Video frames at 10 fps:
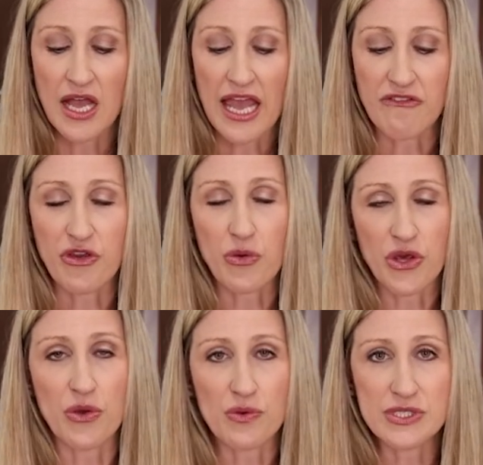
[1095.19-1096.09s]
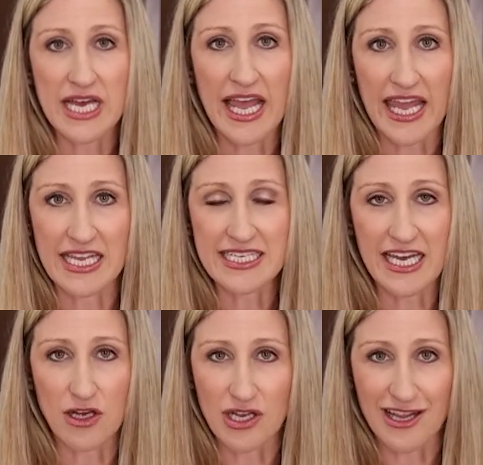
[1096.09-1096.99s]
If you use a
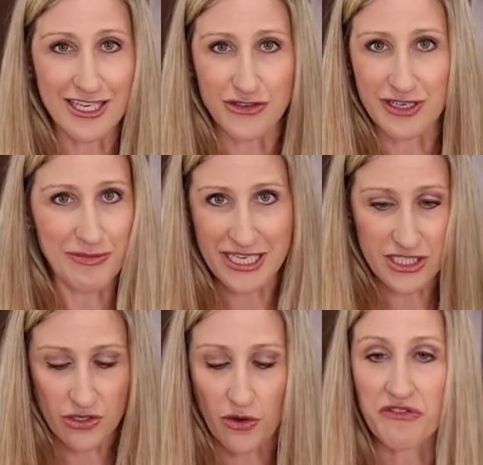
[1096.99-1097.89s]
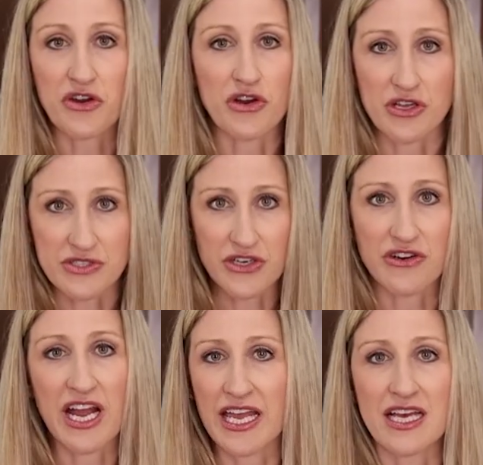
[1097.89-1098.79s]
handheld electric mixer or if you're using
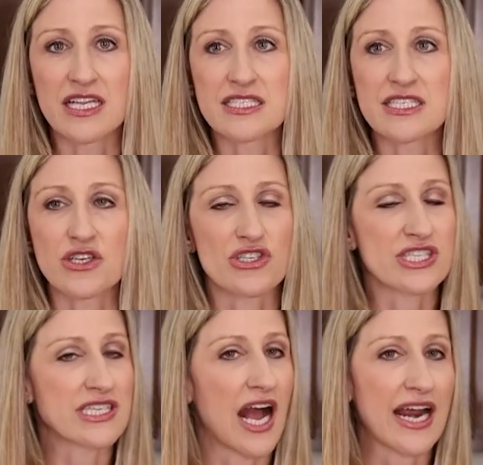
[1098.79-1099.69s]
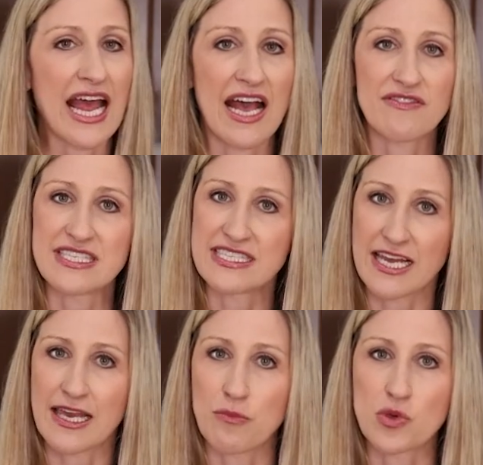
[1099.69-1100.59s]
your hands, you're just not going to have the
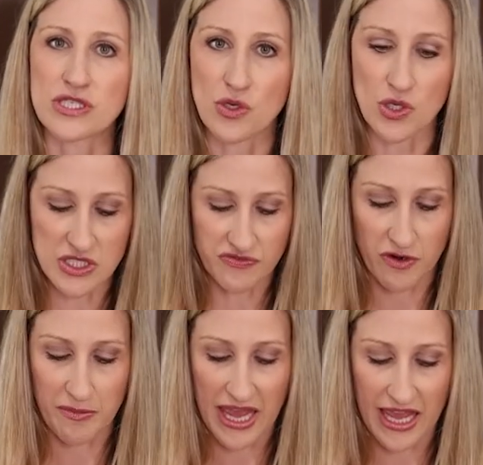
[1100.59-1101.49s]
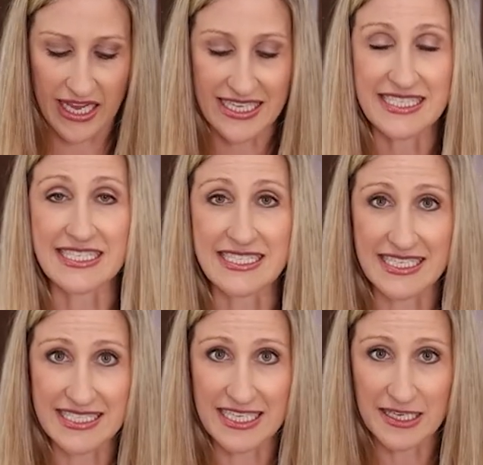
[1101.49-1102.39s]
same results from a
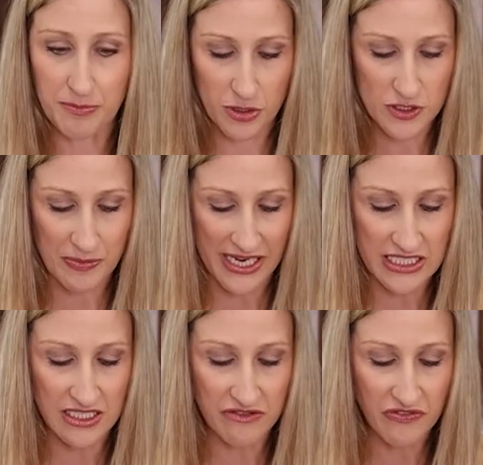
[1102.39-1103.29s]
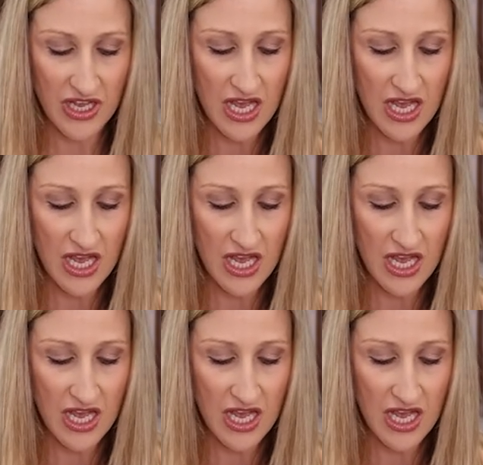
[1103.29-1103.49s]
consistency perspective.